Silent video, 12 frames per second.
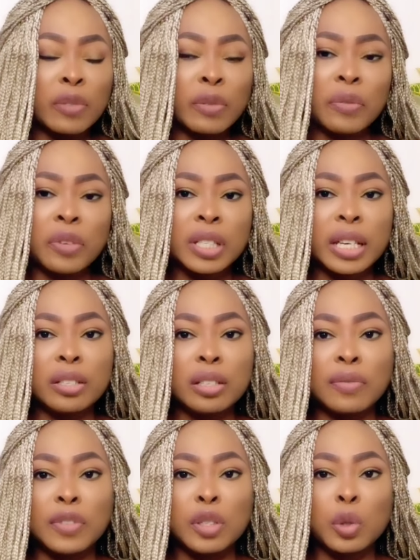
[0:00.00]
So if you've used any
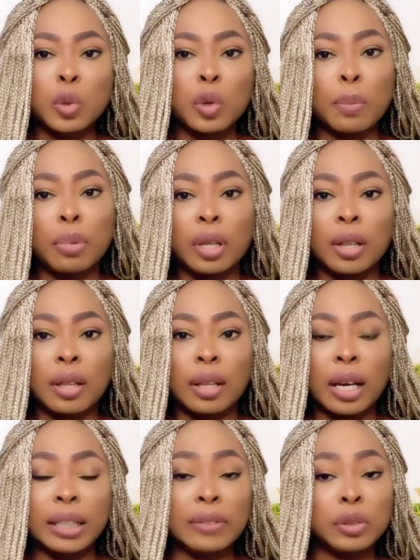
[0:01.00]
of this soap
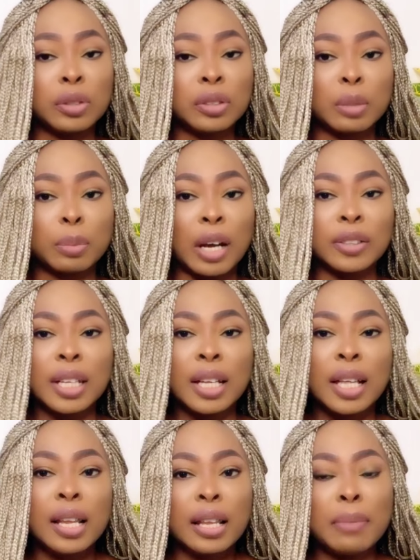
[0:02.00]
and I've talked about,
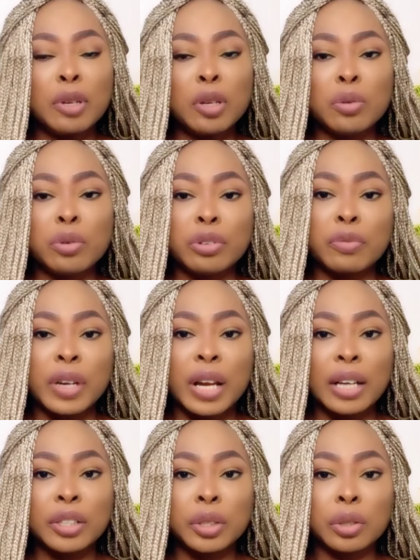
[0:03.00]
let me know your
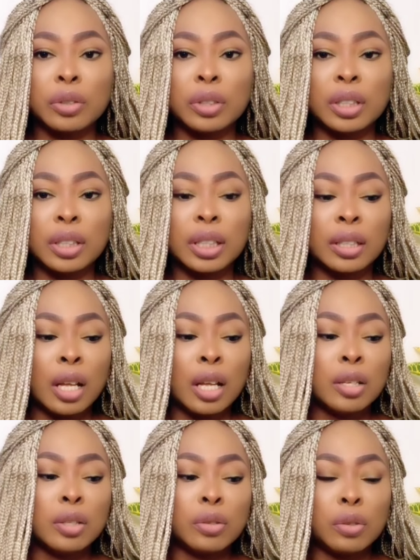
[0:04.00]
reaction in it.
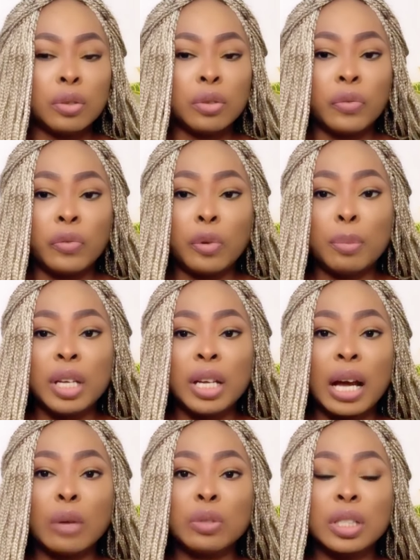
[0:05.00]
So for me,
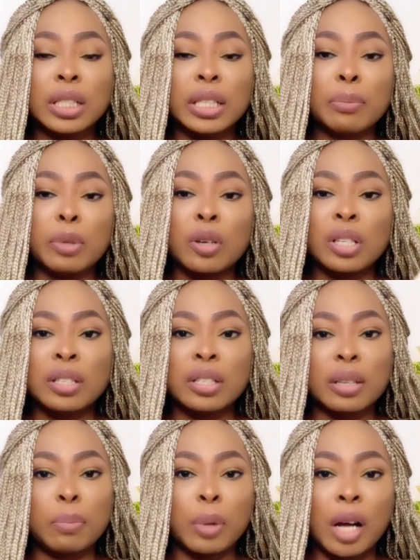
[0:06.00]
I would say, because
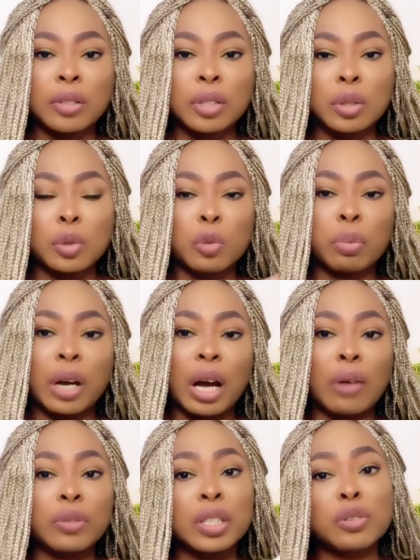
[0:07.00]
it's a bar soap,
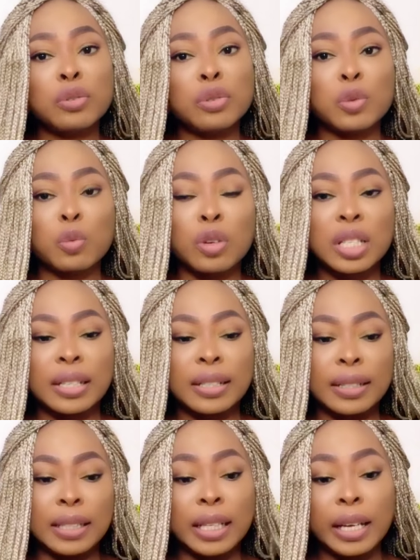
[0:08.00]
I would say use once
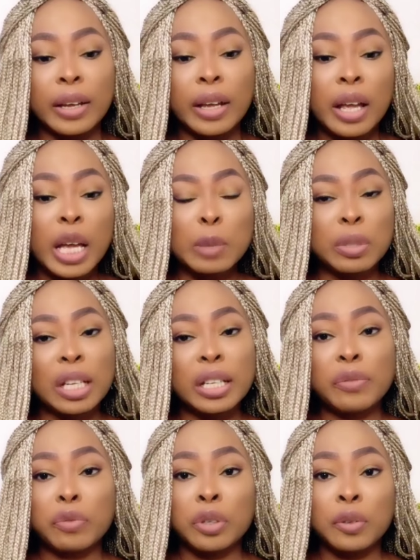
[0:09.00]
a day,
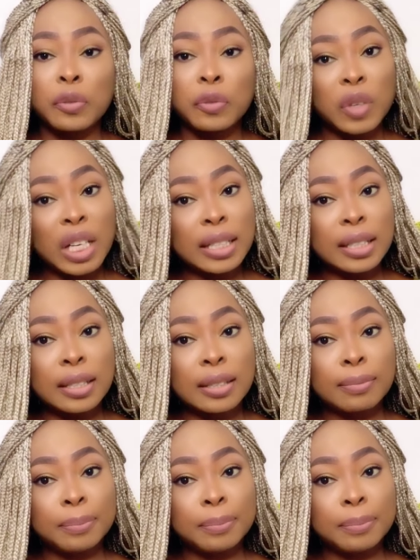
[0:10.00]
especially for your face.